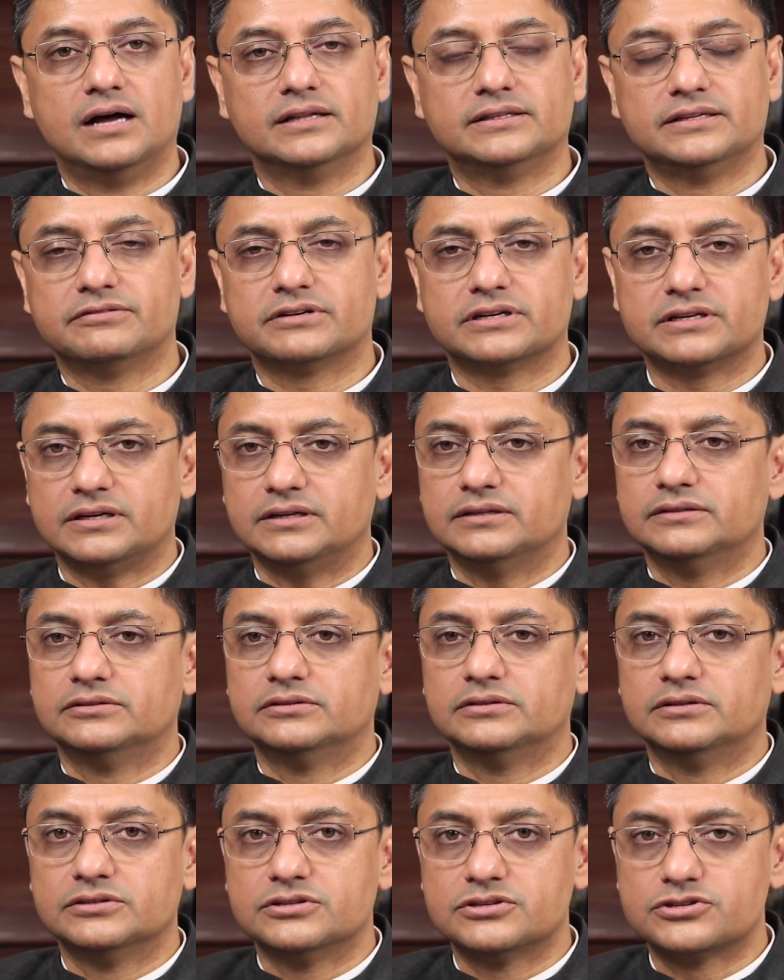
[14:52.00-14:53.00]
They were a
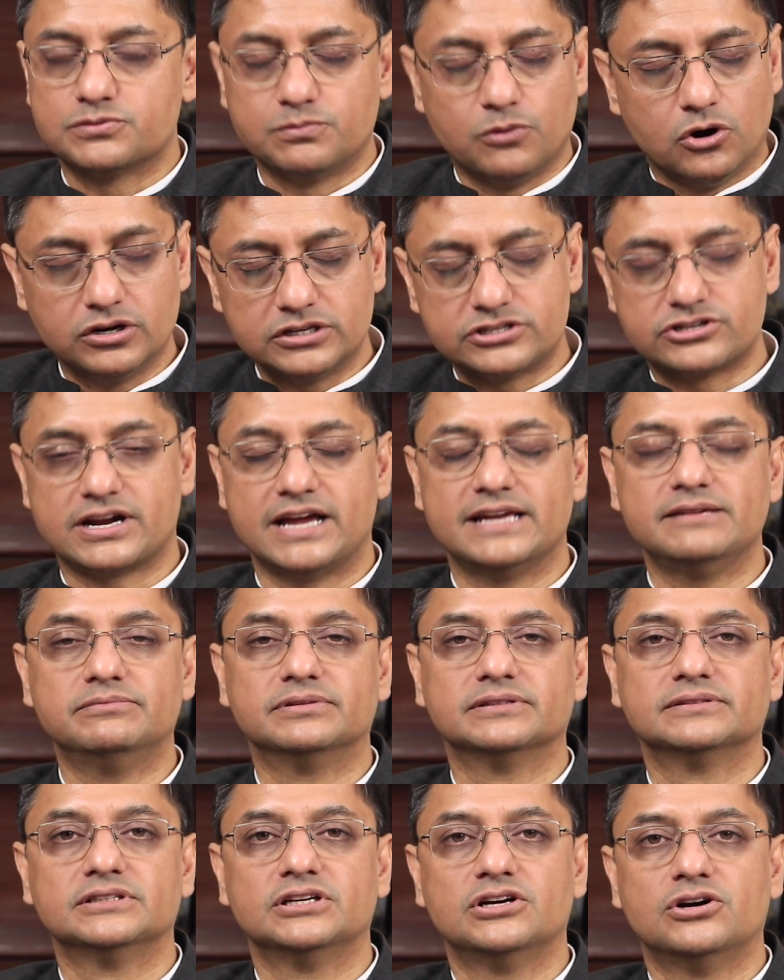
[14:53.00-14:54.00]
small
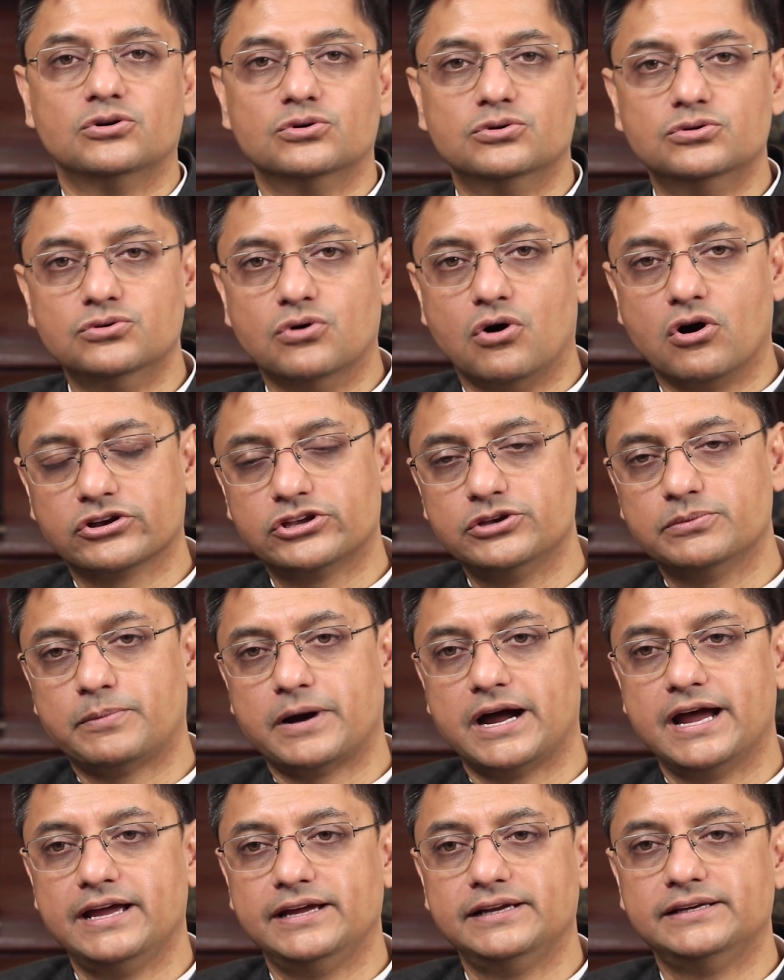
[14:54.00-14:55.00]
tribe who
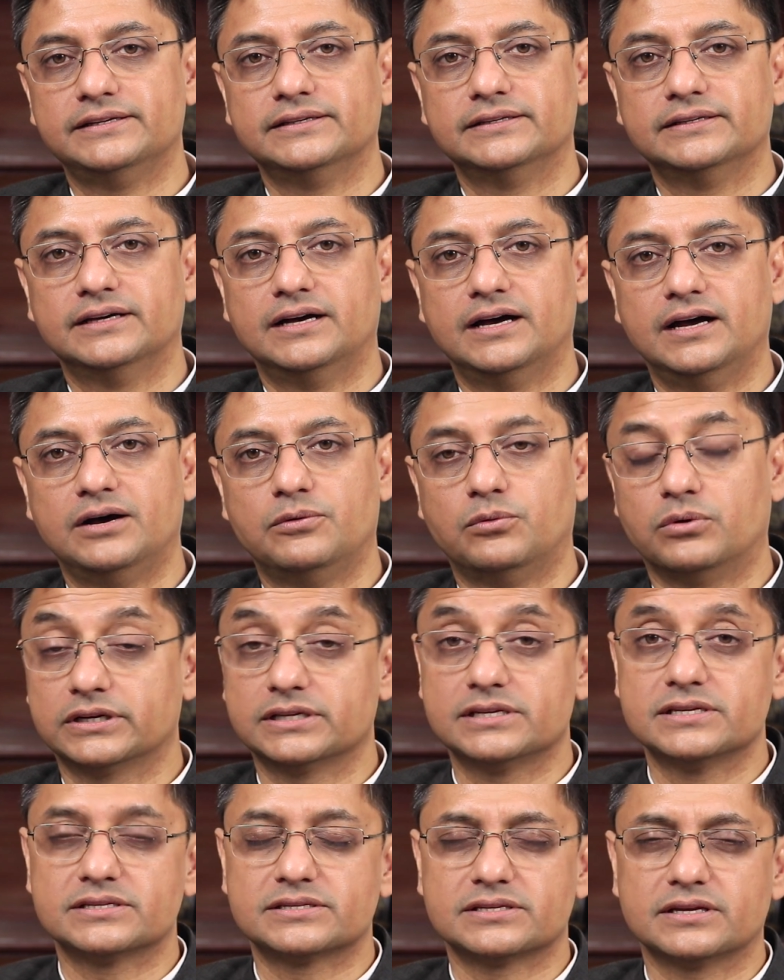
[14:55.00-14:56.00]
occupied what
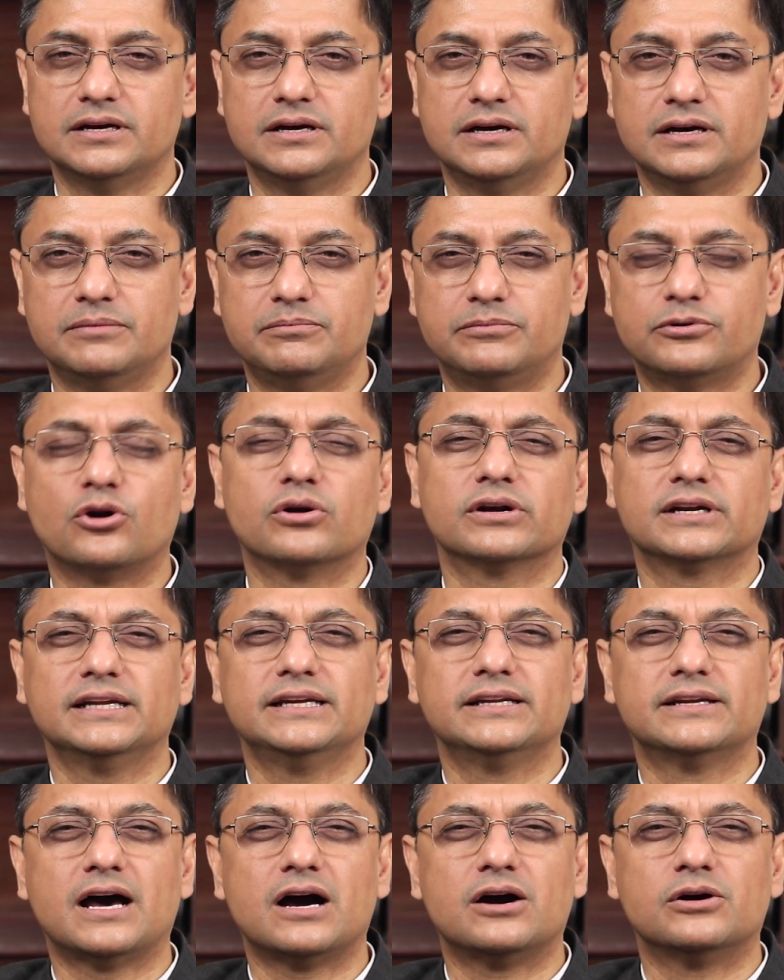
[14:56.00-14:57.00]
is
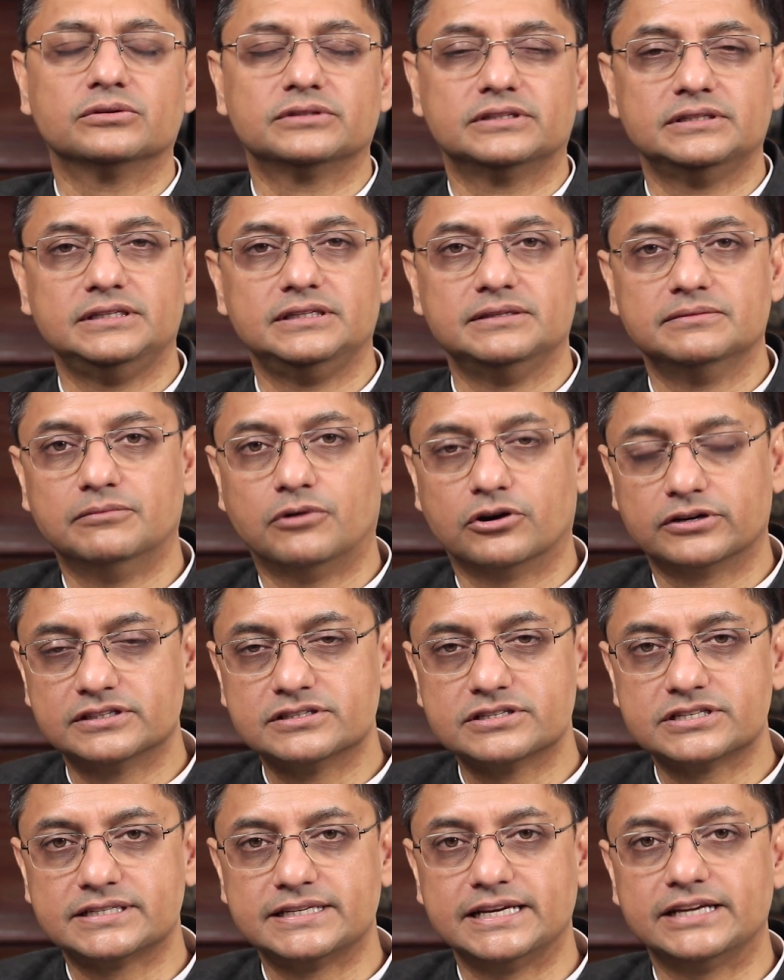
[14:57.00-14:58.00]
broadly now the
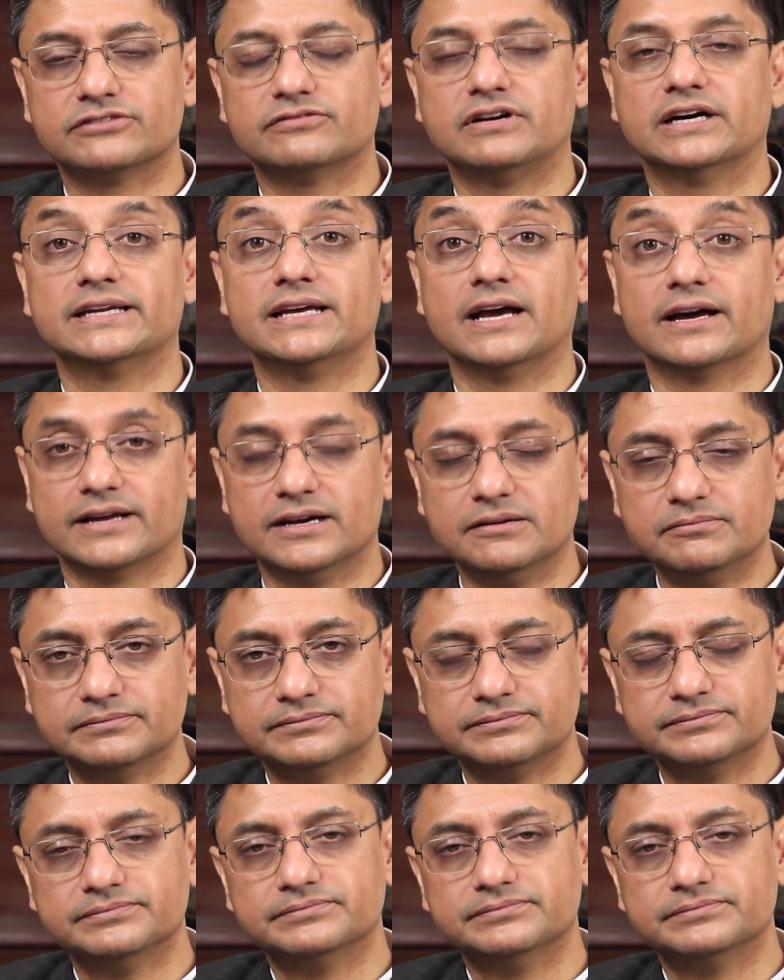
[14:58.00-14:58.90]
modern state of Haryana.